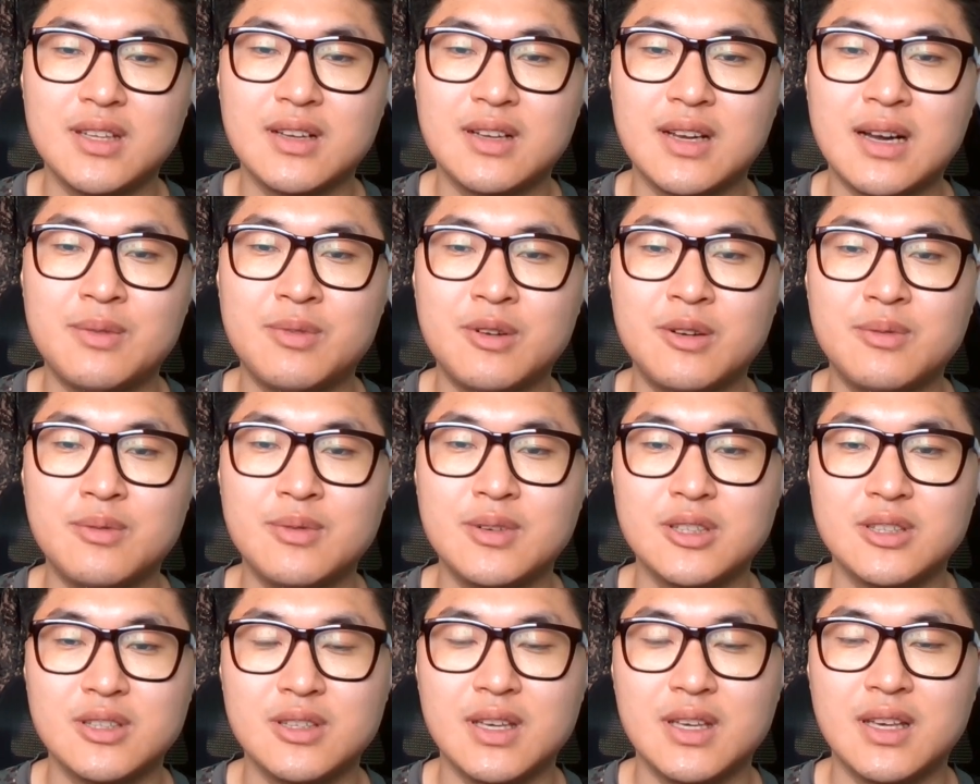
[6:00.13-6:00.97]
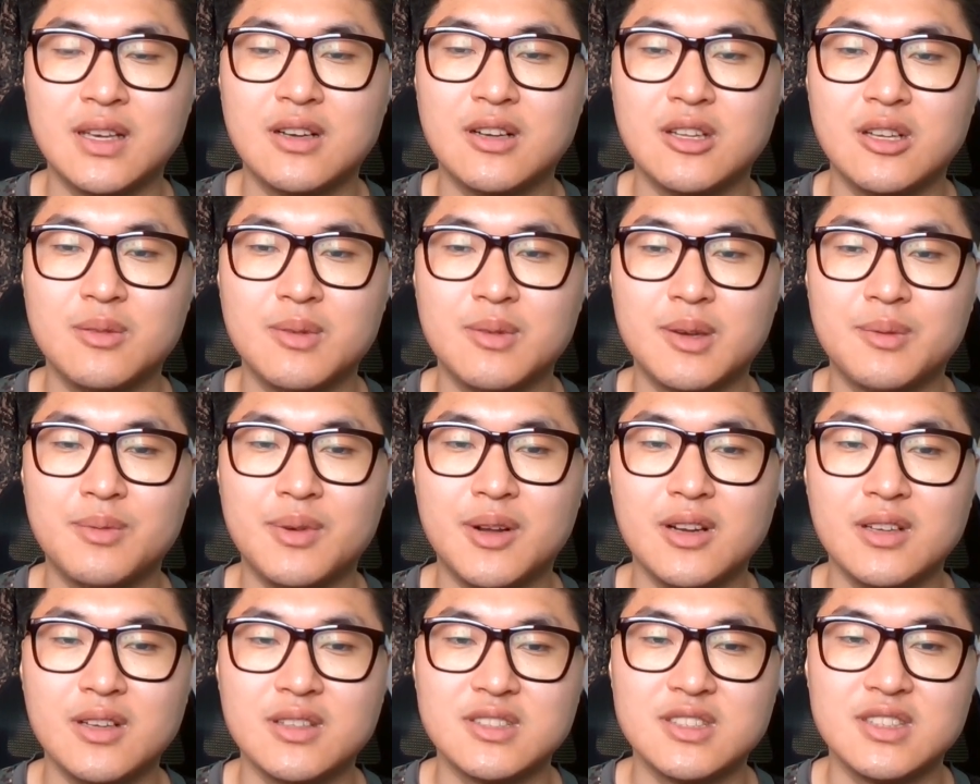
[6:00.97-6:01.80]
government economic
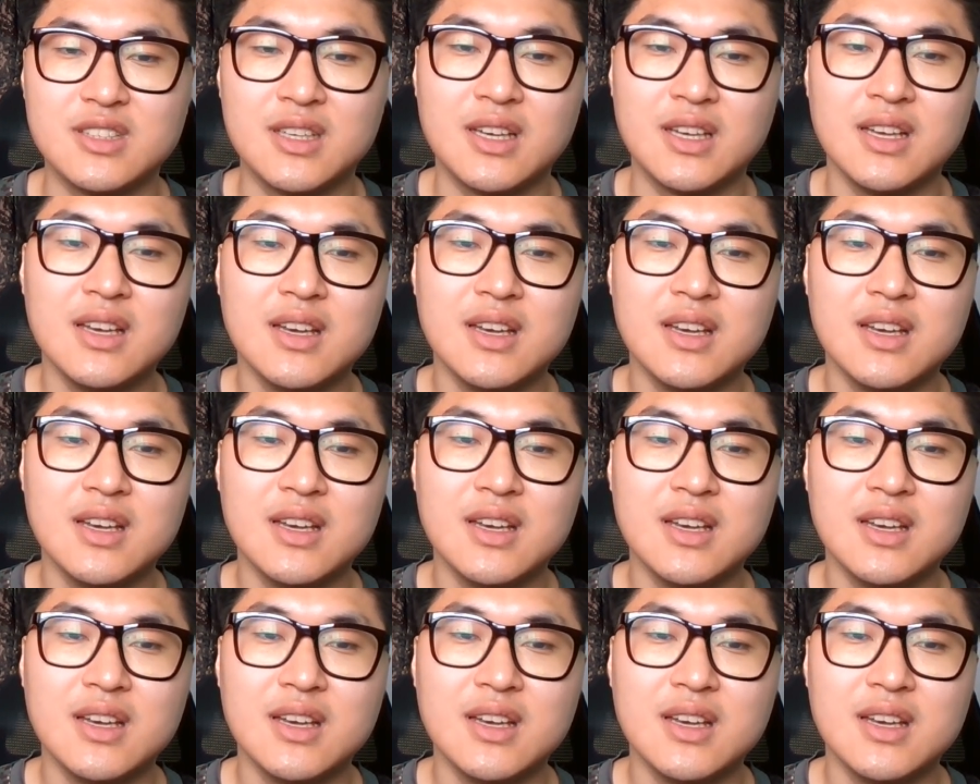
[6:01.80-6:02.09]
policy.